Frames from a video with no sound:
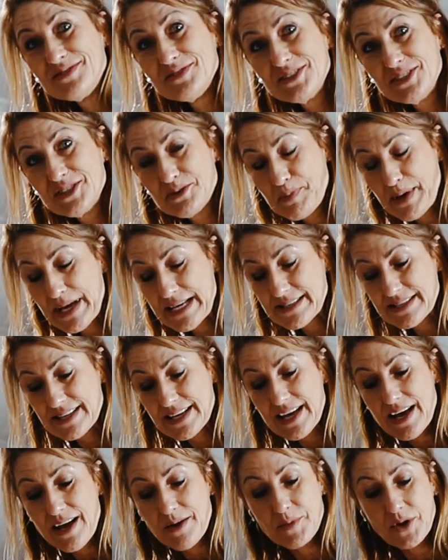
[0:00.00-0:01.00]
space
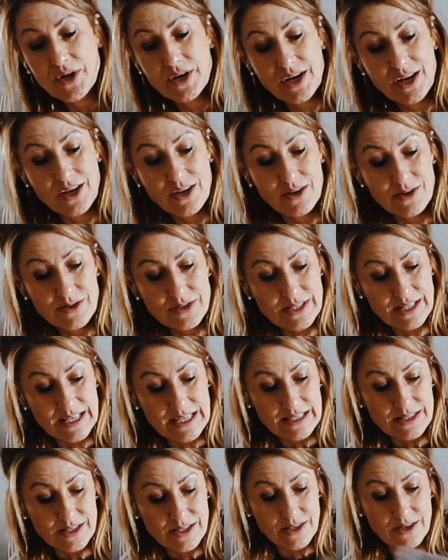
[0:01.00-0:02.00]
there. I'm going to use
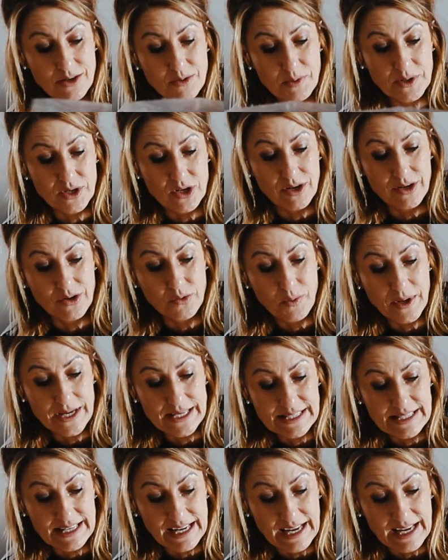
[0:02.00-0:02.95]
this so that we don't waste